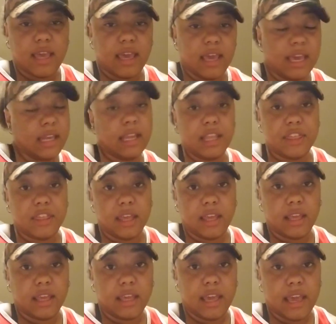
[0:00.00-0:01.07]

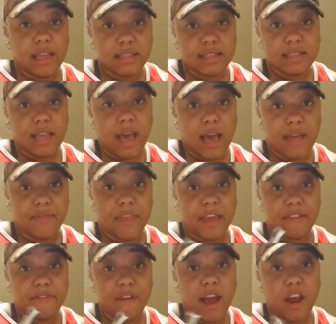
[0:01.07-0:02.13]
anything inside
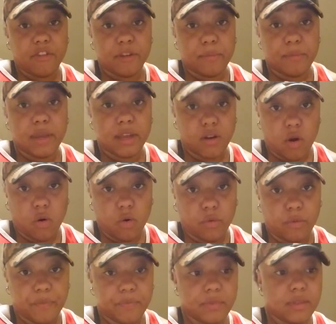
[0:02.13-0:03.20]
that firing pin
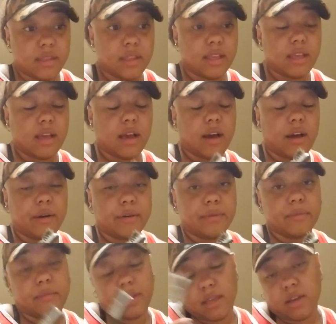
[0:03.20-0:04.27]
hole.
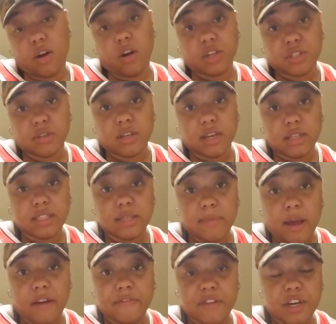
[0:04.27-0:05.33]
It can cause your gun to
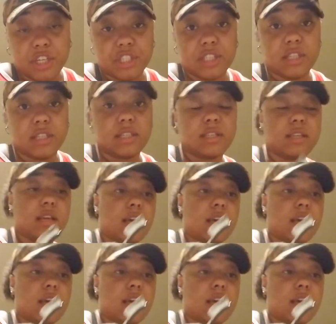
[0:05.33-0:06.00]
malfunction.